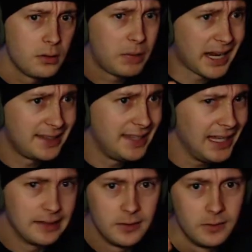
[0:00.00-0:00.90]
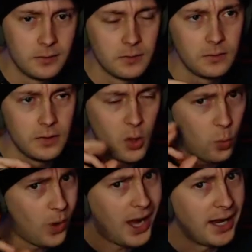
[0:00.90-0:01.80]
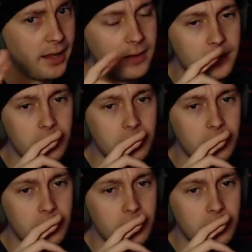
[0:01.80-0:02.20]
But I did. Why?